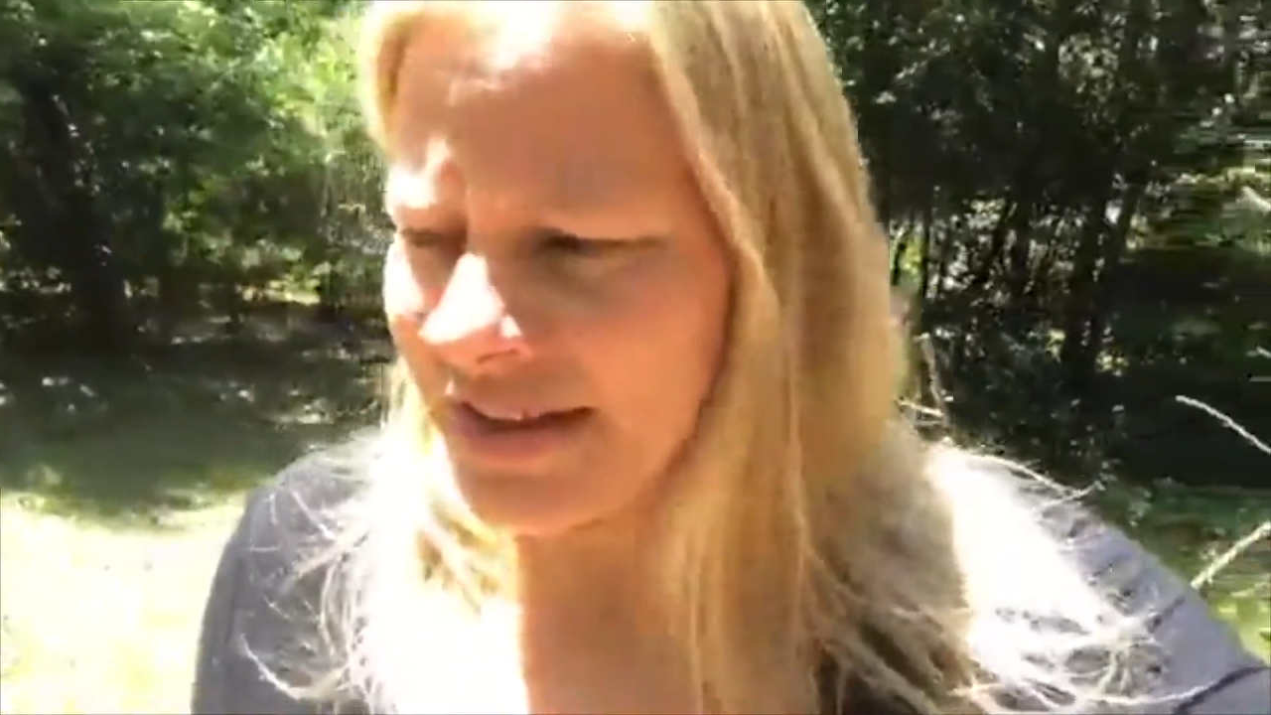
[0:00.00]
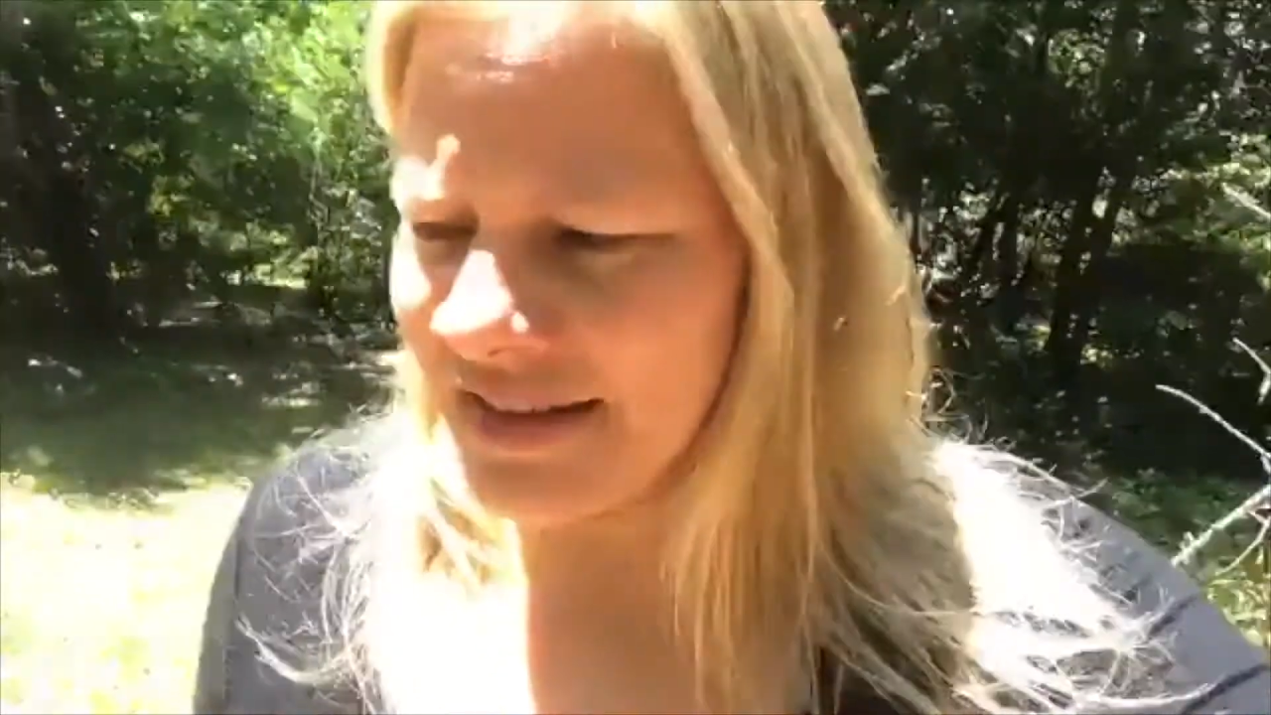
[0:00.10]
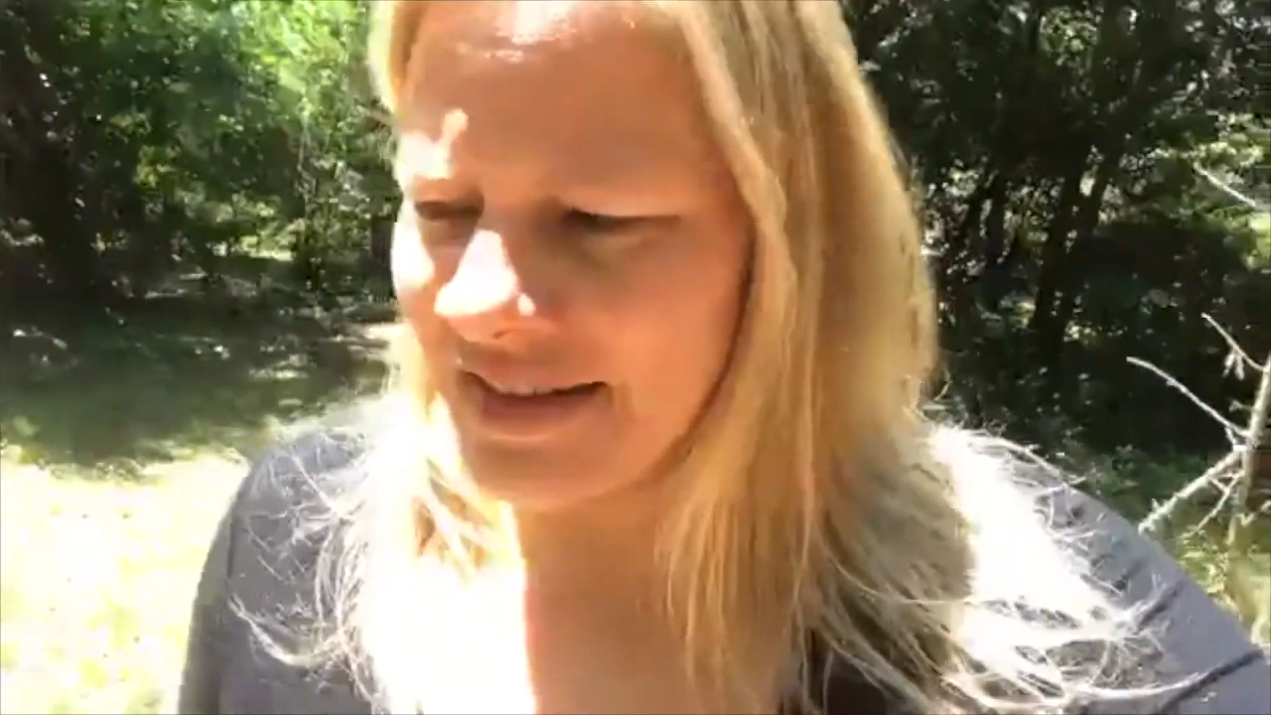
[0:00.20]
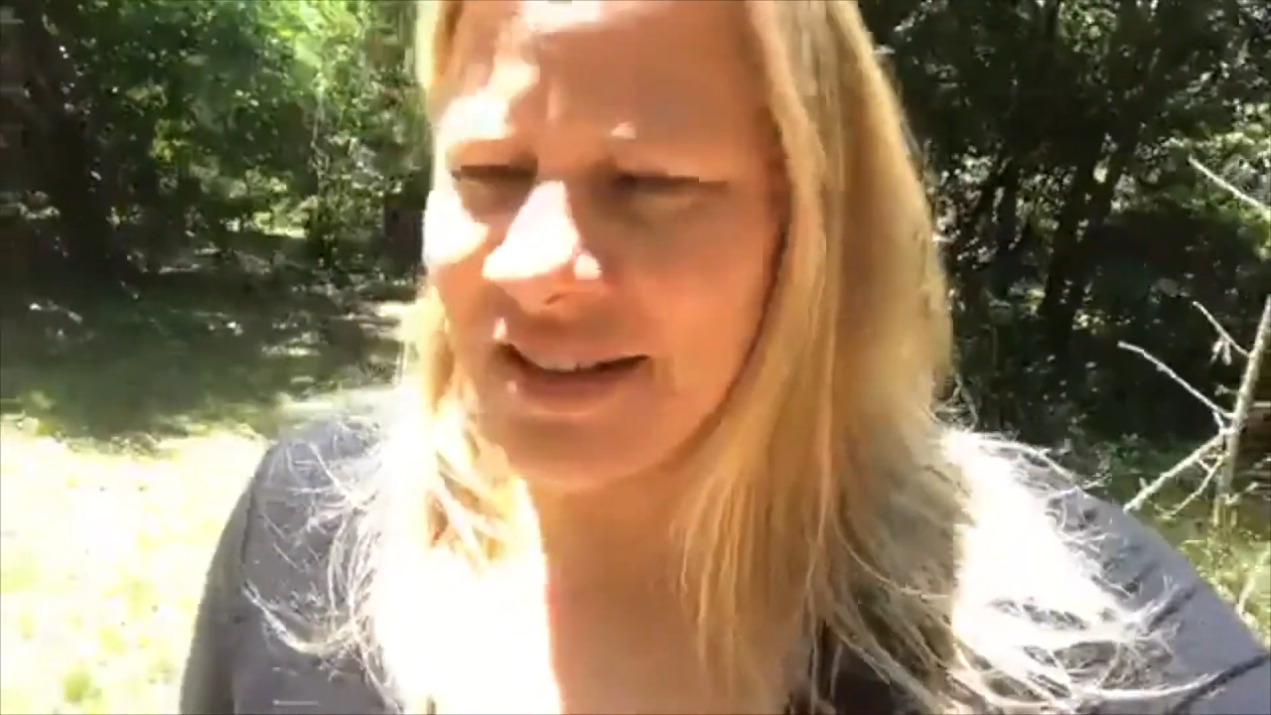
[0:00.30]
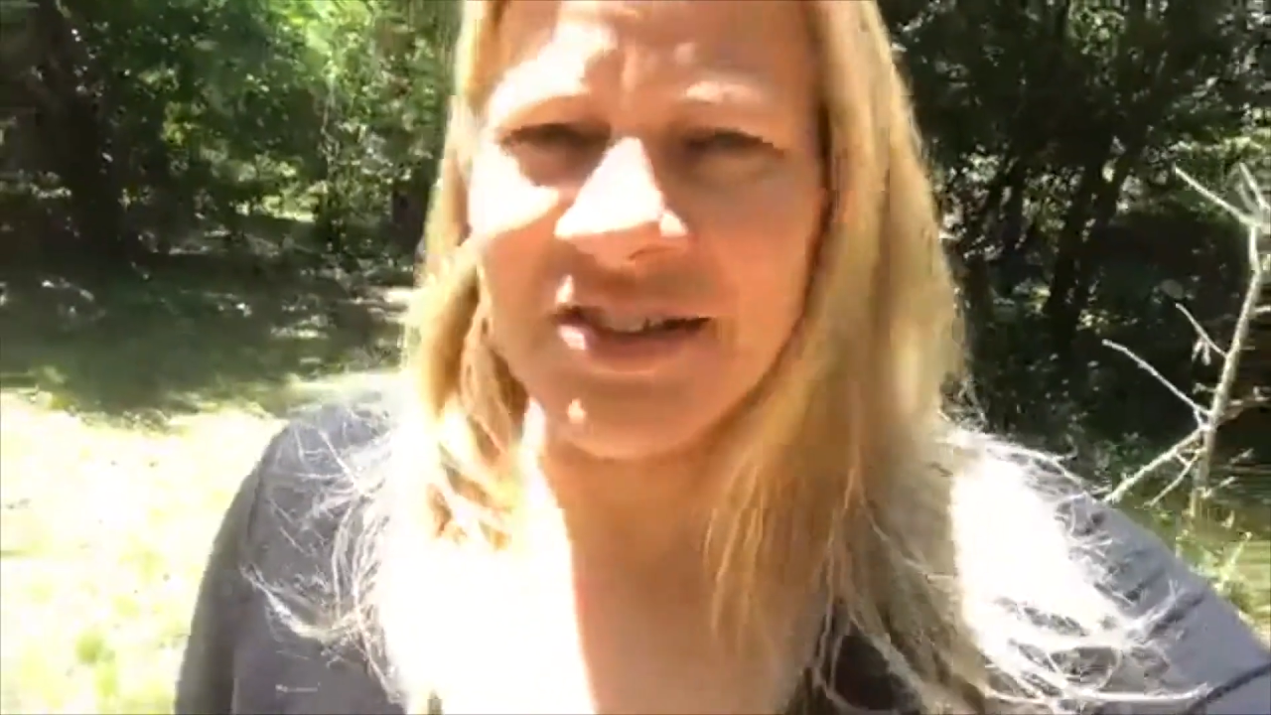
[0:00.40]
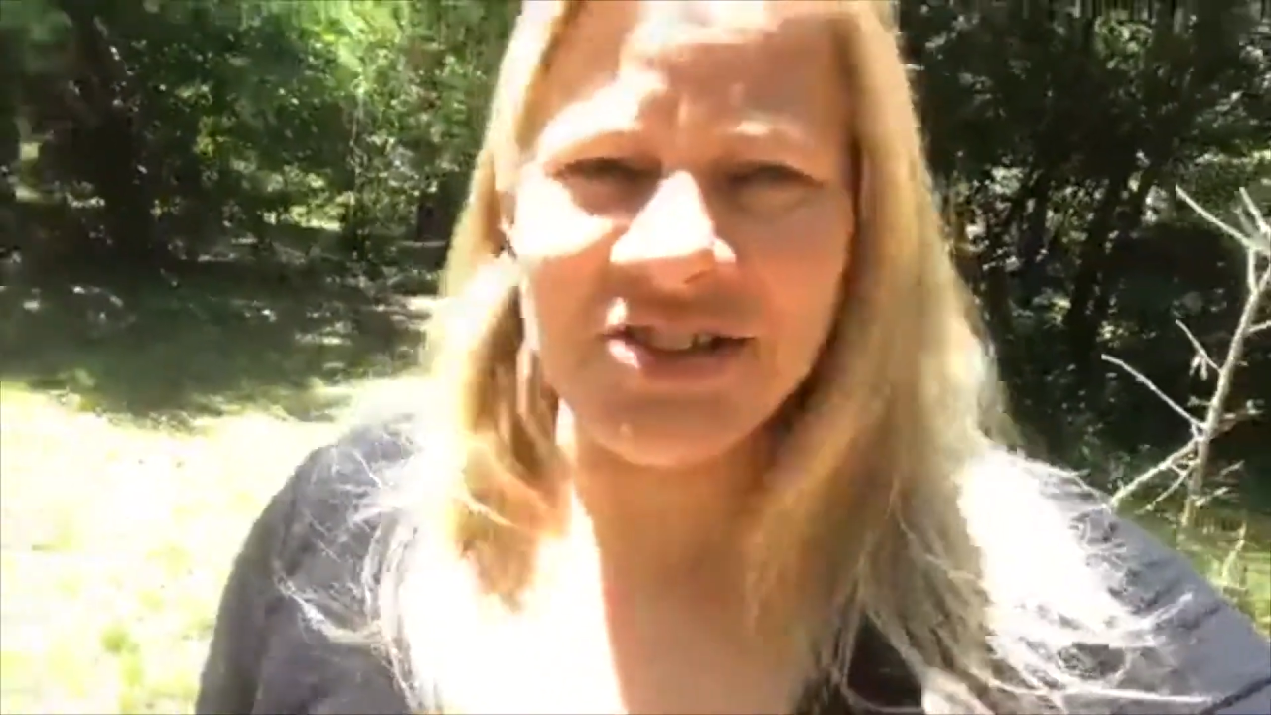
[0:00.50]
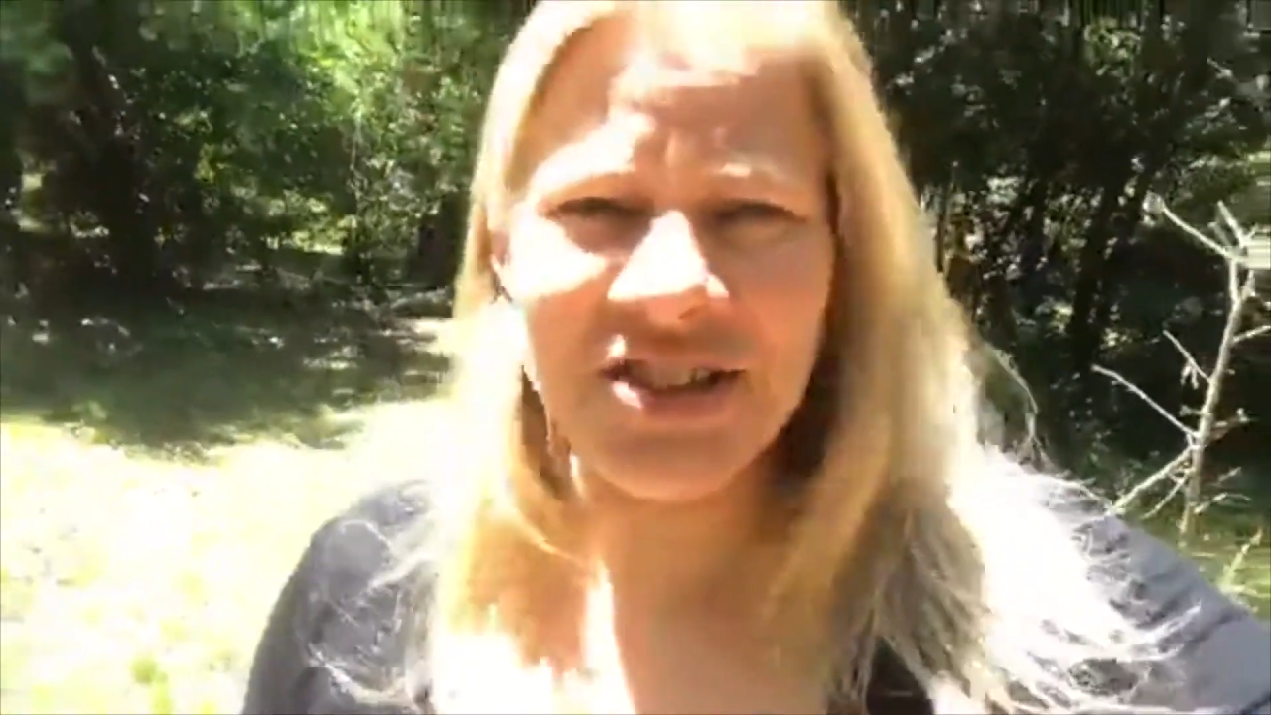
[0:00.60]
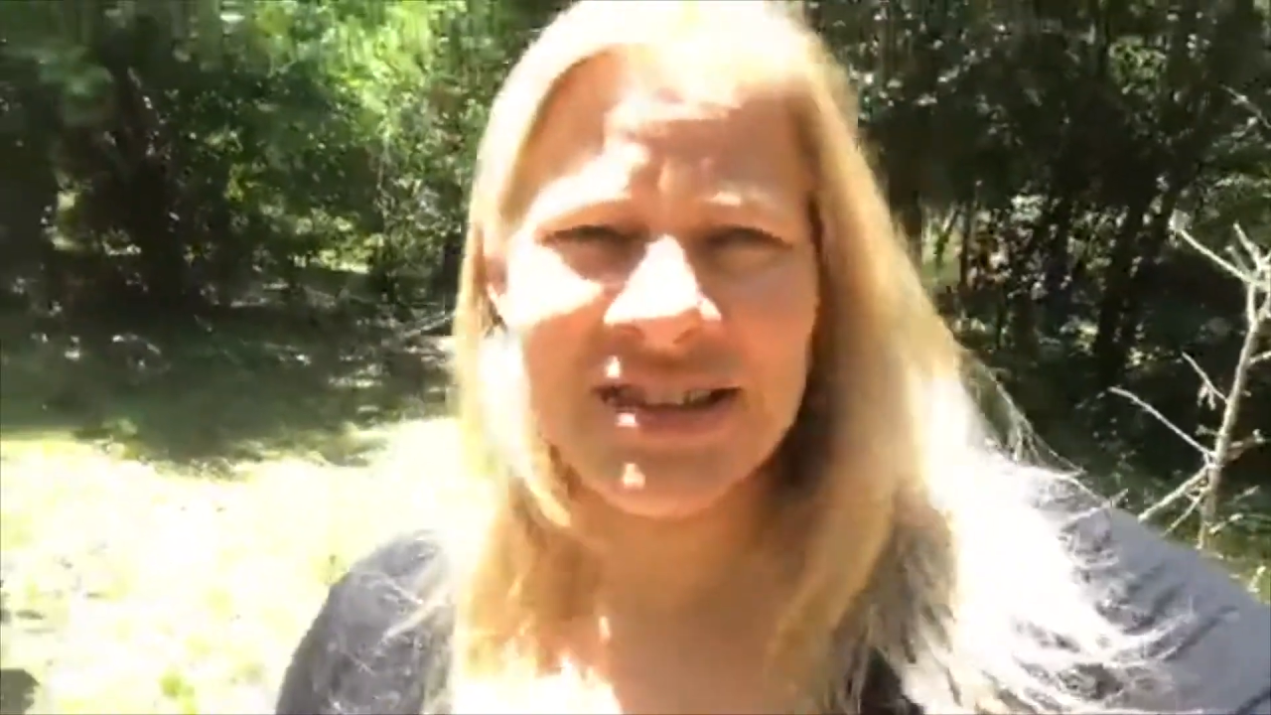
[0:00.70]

The sun's just